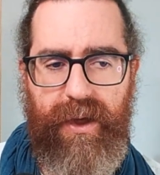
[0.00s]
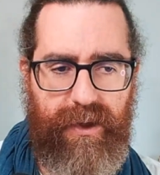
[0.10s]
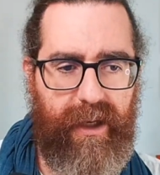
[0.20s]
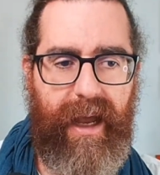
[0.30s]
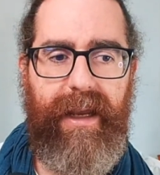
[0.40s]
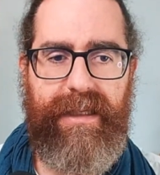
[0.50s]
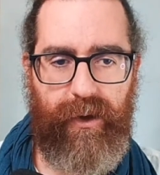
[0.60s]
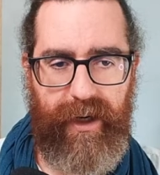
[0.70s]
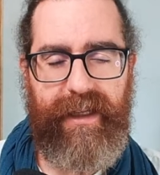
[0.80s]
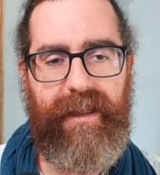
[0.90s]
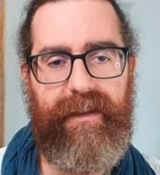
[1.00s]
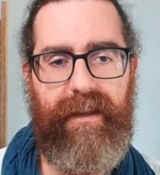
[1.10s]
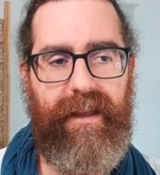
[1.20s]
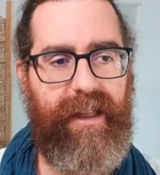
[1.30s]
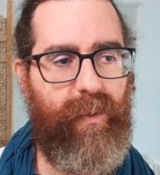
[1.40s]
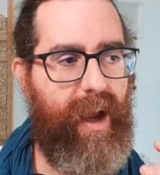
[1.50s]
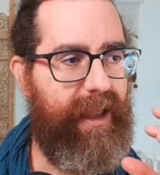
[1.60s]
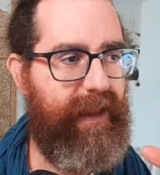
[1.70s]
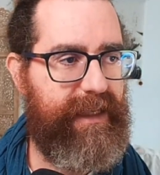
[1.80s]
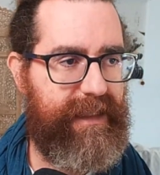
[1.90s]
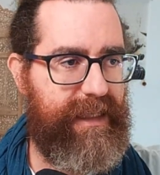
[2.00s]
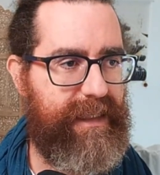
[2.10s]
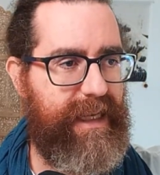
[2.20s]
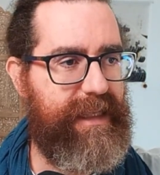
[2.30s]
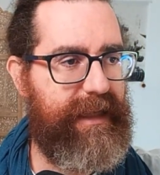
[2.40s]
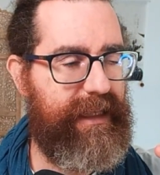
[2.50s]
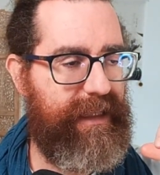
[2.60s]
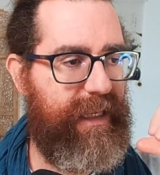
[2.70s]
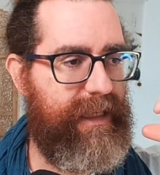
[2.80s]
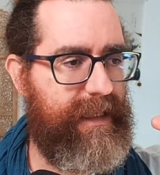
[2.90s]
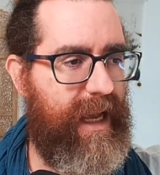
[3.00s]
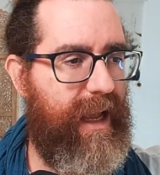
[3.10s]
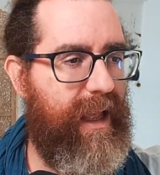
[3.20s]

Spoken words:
So it's connected in that way. There is this distance, there is